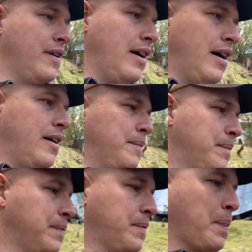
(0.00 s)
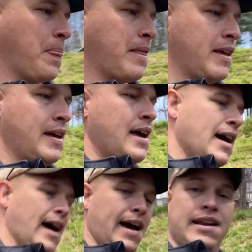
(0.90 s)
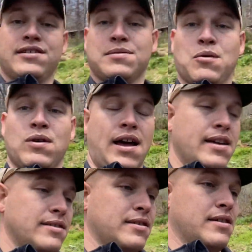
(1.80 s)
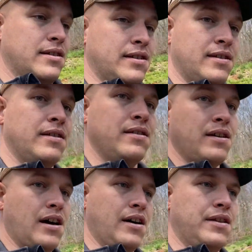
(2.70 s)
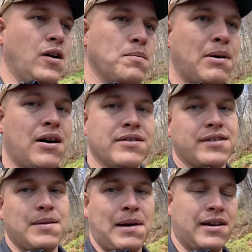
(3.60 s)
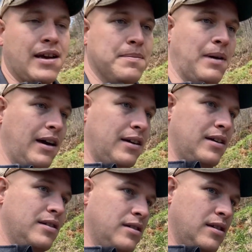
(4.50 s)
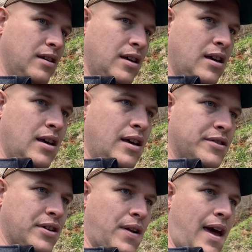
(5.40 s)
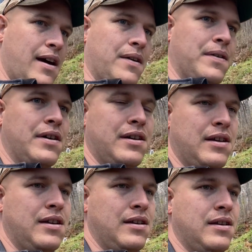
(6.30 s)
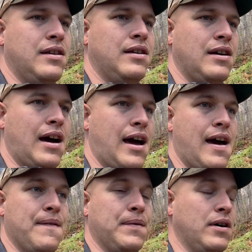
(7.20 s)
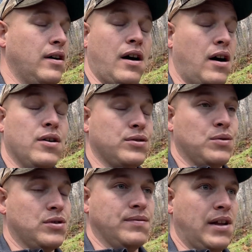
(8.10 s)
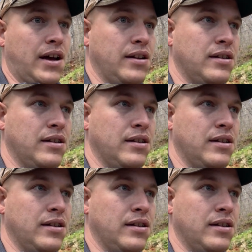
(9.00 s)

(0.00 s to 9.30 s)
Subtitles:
I added some more lights. The old pods, they made a comeback. So now I have all sorts of light.